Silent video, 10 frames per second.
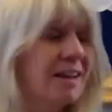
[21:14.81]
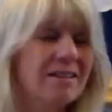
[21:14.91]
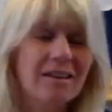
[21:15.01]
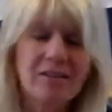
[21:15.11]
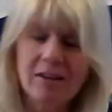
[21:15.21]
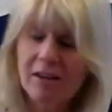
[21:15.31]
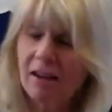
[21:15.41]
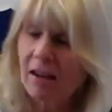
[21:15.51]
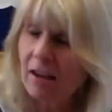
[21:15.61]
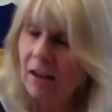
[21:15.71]
It doesn't
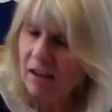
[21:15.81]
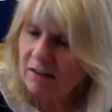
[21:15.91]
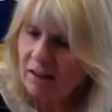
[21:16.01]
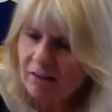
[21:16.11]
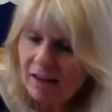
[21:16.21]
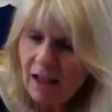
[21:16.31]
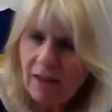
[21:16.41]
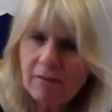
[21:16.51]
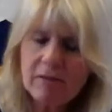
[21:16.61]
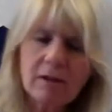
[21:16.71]

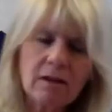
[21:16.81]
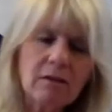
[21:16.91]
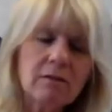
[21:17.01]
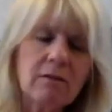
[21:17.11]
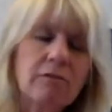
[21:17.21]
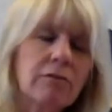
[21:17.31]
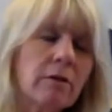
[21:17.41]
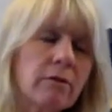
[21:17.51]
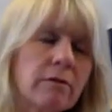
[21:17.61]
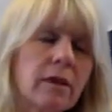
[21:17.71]
have the
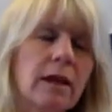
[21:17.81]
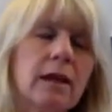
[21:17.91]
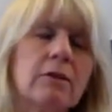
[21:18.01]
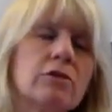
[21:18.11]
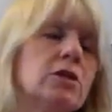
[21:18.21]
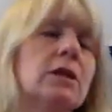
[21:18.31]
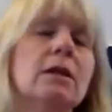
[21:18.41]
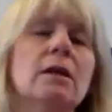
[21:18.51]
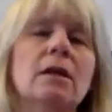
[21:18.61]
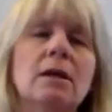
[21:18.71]
flow, the
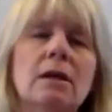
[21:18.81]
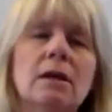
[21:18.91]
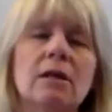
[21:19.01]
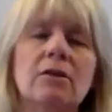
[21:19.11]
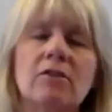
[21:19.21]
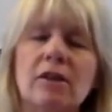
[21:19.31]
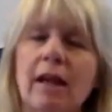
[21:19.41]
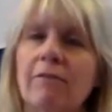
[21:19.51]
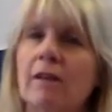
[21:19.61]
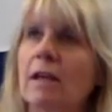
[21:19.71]
energy. It doesn't
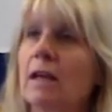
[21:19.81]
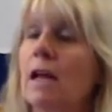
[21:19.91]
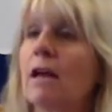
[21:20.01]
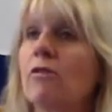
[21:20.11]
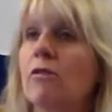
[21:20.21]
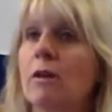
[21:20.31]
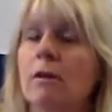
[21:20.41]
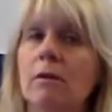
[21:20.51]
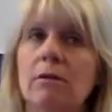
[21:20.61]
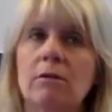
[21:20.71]
have the
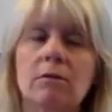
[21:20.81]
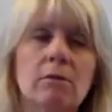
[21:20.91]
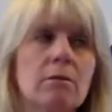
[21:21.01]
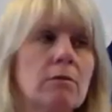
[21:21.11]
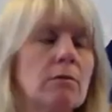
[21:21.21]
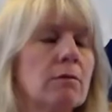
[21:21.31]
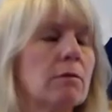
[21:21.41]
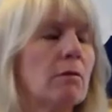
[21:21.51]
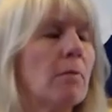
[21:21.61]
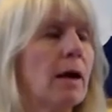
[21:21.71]
connection
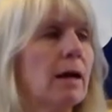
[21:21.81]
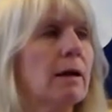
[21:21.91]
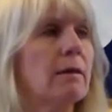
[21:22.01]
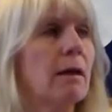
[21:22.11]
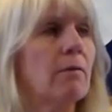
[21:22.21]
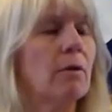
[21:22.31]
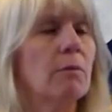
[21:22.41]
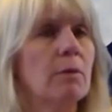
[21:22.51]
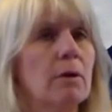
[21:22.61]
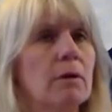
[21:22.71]
to mind that we
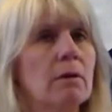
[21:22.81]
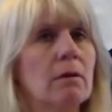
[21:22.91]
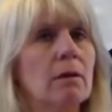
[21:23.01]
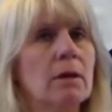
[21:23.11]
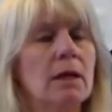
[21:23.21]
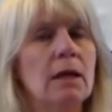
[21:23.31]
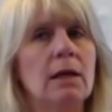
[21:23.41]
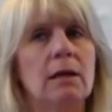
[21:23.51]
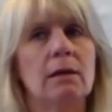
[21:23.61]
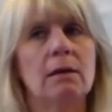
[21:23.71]
will
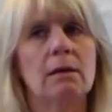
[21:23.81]
need.